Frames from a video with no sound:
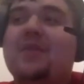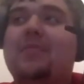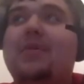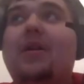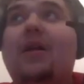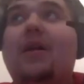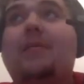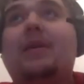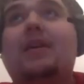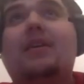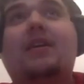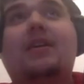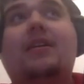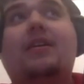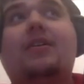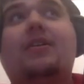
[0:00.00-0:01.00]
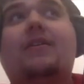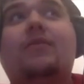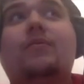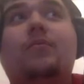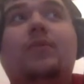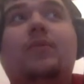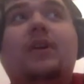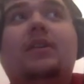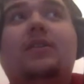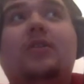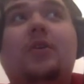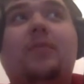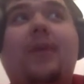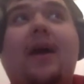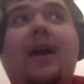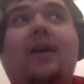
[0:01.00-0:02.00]
but I meing, if you really
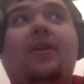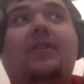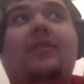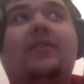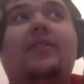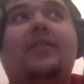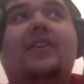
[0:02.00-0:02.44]
look back on